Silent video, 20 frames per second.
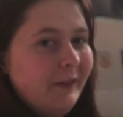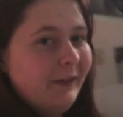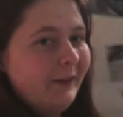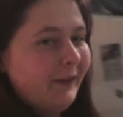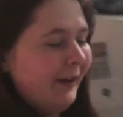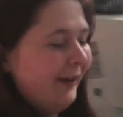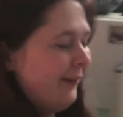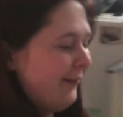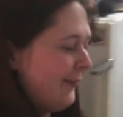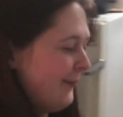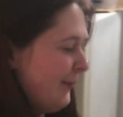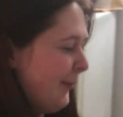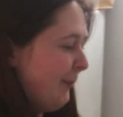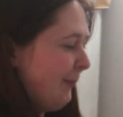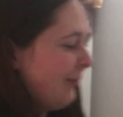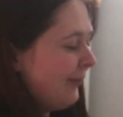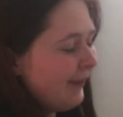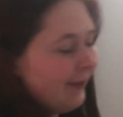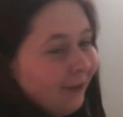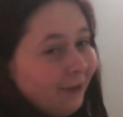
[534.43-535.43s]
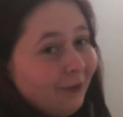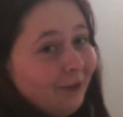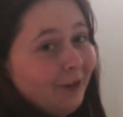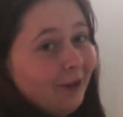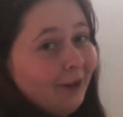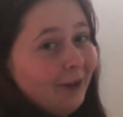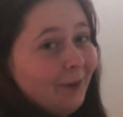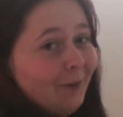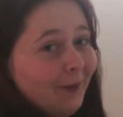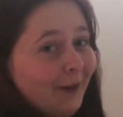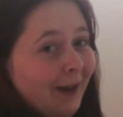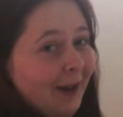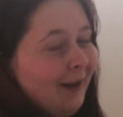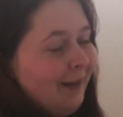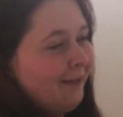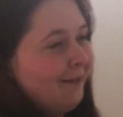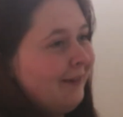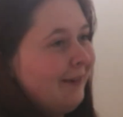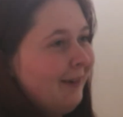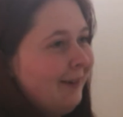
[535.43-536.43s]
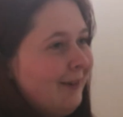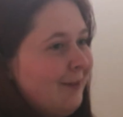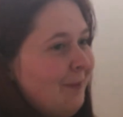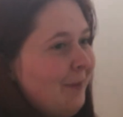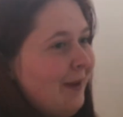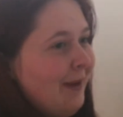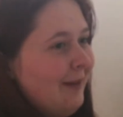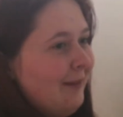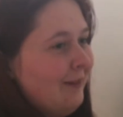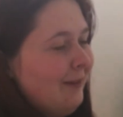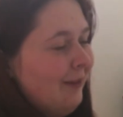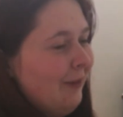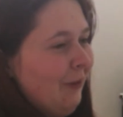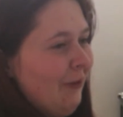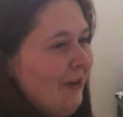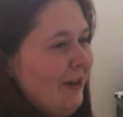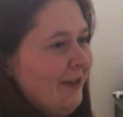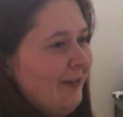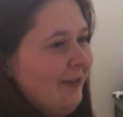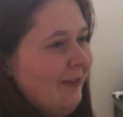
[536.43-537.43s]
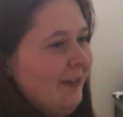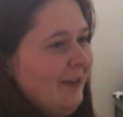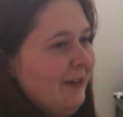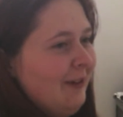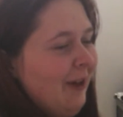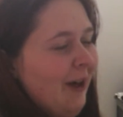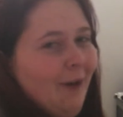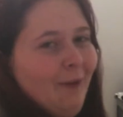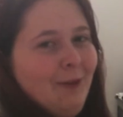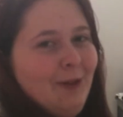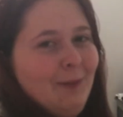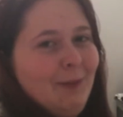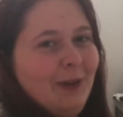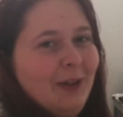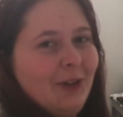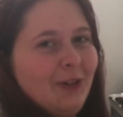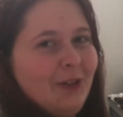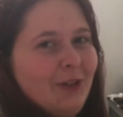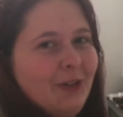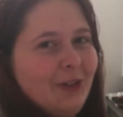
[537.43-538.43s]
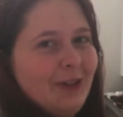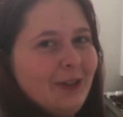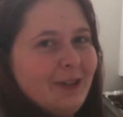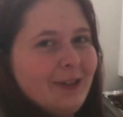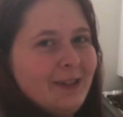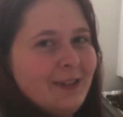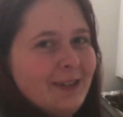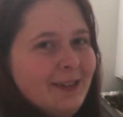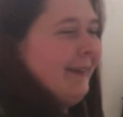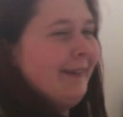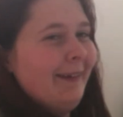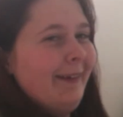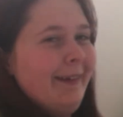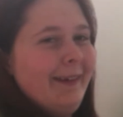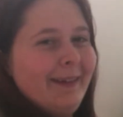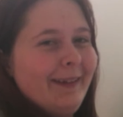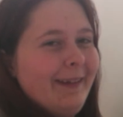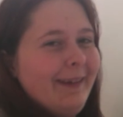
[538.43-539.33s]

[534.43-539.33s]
Do you guys remember the other day when I accidentally made the green tea coffee mixture? I did it